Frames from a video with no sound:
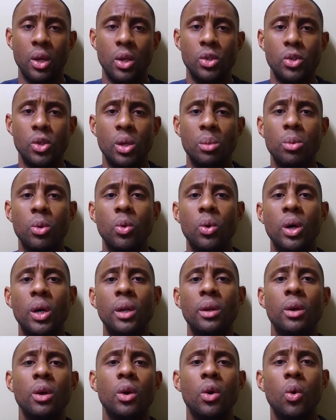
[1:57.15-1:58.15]
So number
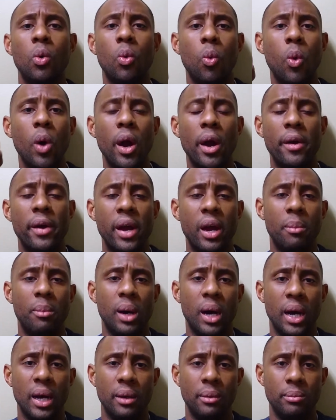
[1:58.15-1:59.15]
1, where am
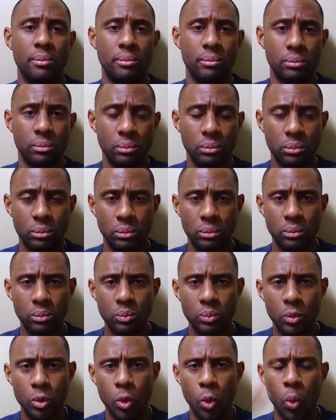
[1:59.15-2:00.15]

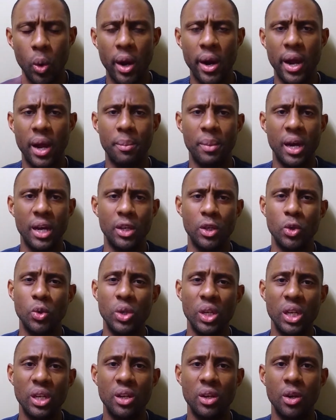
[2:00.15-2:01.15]
I? Where am I? You
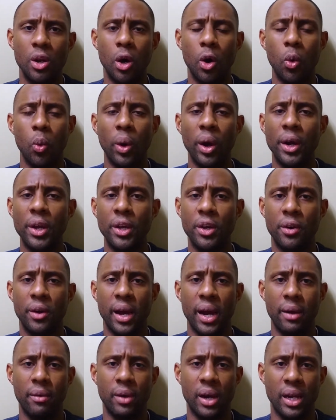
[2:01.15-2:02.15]
need to know where you're
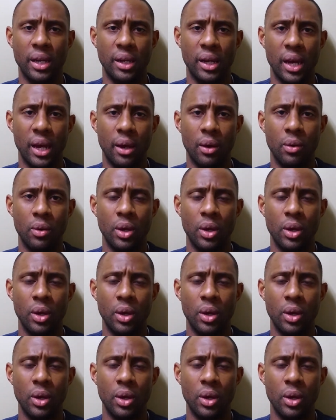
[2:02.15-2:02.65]
at right now.